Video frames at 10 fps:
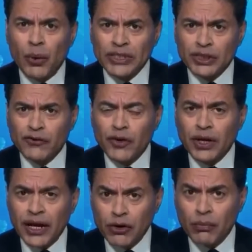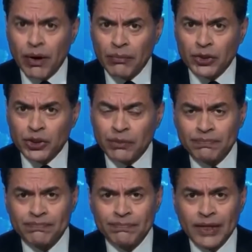quest for NATO membership
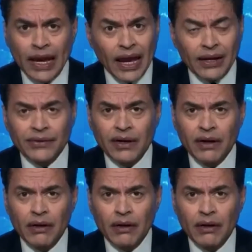and,